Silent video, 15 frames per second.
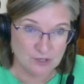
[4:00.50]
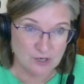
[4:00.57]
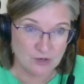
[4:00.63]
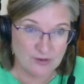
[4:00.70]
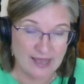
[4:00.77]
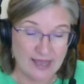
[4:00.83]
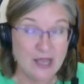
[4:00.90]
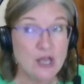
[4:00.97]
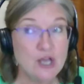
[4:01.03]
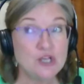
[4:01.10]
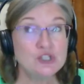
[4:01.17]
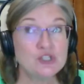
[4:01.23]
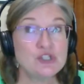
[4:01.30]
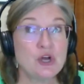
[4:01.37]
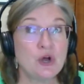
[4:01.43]
Okay.
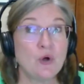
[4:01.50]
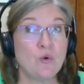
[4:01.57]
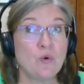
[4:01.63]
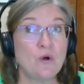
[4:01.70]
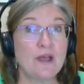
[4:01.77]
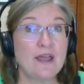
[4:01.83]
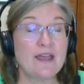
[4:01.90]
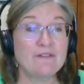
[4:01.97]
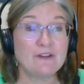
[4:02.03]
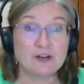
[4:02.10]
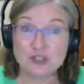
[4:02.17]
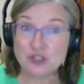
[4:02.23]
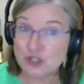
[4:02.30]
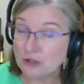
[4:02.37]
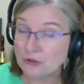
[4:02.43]
So if
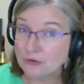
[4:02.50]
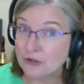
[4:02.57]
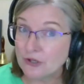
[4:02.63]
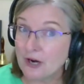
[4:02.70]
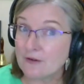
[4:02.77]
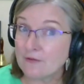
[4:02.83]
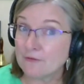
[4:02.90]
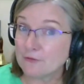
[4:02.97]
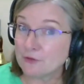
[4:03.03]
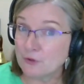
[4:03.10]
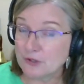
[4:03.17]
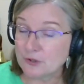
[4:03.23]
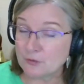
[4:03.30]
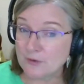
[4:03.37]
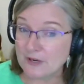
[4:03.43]
our children aren't
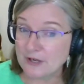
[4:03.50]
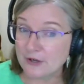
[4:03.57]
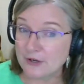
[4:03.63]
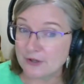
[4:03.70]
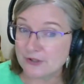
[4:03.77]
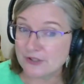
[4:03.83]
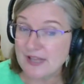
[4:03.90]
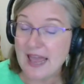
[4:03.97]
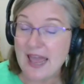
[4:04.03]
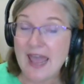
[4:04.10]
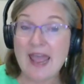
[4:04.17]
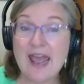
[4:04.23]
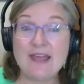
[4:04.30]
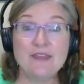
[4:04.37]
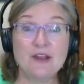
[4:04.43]
fluent readers
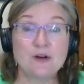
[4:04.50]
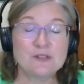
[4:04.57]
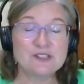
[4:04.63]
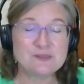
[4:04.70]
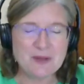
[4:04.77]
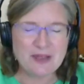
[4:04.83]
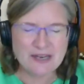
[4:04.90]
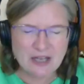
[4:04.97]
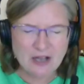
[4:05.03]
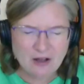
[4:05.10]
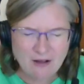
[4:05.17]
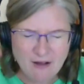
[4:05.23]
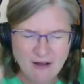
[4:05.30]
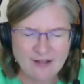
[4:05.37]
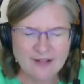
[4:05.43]
and they're spending
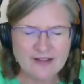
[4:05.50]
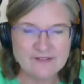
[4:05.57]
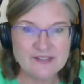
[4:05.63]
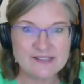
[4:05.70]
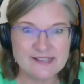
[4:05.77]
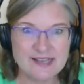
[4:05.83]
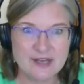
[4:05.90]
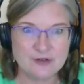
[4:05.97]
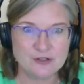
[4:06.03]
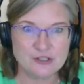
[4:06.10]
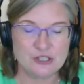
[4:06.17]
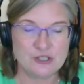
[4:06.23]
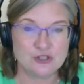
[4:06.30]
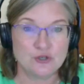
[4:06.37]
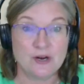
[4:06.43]
all of this
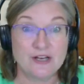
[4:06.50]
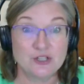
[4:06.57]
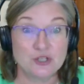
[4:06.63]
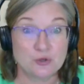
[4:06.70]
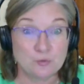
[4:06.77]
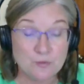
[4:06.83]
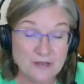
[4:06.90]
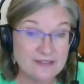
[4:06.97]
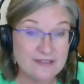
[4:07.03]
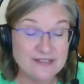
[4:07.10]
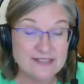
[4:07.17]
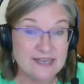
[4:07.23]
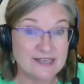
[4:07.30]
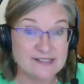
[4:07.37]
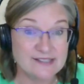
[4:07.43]
energy trying to read the
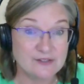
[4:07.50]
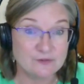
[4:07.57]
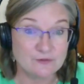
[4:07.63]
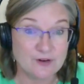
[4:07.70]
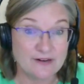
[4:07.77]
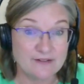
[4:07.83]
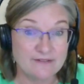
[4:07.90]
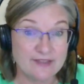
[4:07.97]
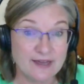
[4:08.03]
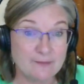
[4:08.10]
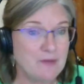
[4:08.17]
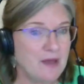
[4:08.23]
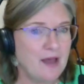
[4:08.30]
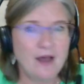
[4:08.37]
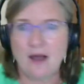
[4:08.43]
text in front of
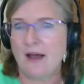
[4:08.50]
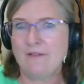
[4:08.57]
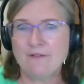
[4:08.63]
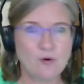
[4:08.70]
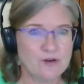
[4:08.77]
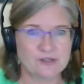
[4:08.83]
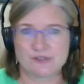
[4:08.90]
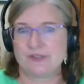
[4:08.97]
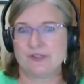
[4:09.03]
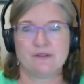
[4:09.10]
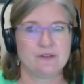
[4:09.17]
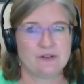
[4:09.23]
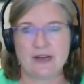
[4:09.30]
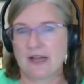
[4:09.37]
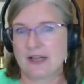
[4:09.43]
them, of course,
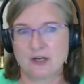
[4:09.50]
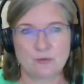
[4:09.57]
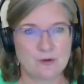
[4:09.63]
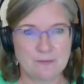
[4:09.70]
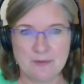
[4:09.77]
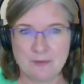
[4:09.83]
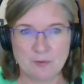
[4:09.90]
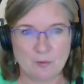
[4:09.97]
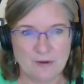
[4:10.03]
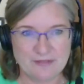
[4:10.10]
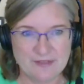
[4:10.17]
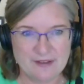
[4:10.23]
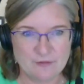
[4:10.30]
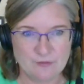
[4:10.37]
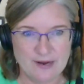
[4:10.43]
they're not going to remember what
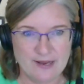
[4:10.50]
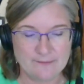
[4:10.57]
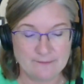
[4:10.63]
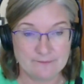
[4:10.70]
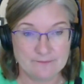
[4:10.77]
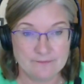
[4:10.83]
they've read.